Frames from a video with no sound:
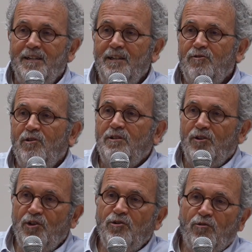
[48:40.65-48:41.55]
Israel
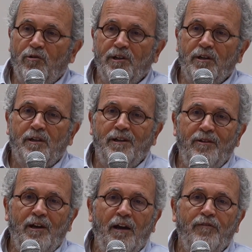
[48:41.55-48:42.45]
deteriorated in
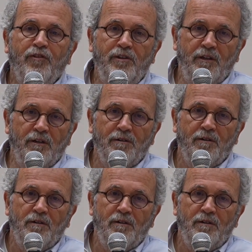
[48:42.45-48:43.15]
the half a year